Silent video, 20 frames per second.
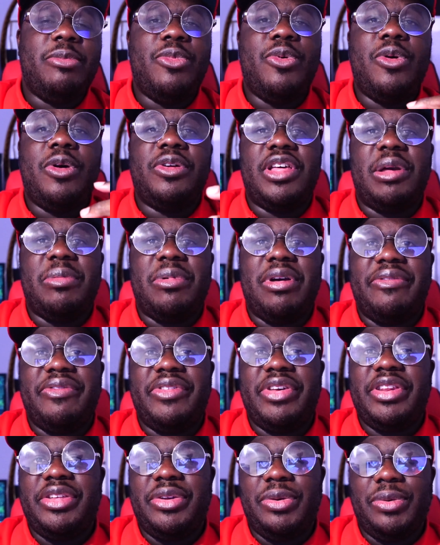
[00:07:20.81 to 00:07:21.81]
more that my
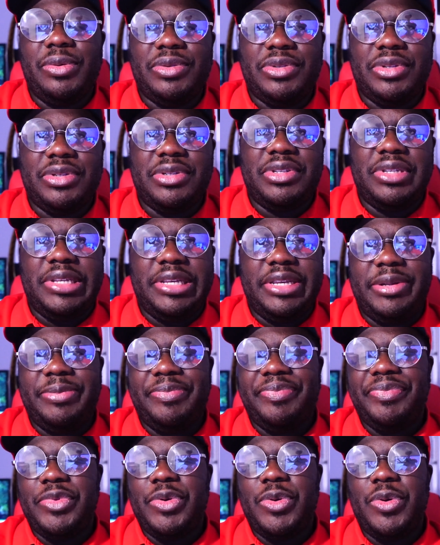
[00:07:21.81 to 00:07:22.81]
videos are
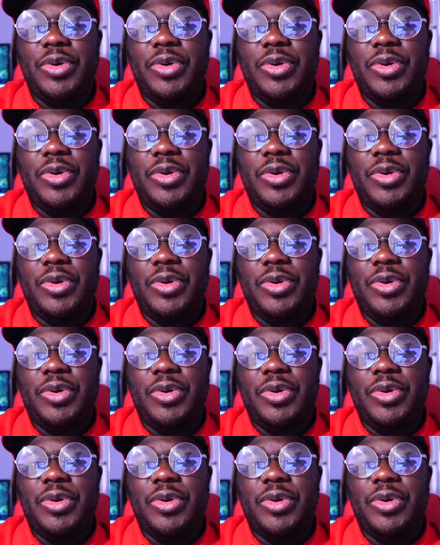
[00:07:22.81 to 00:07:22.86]
seen,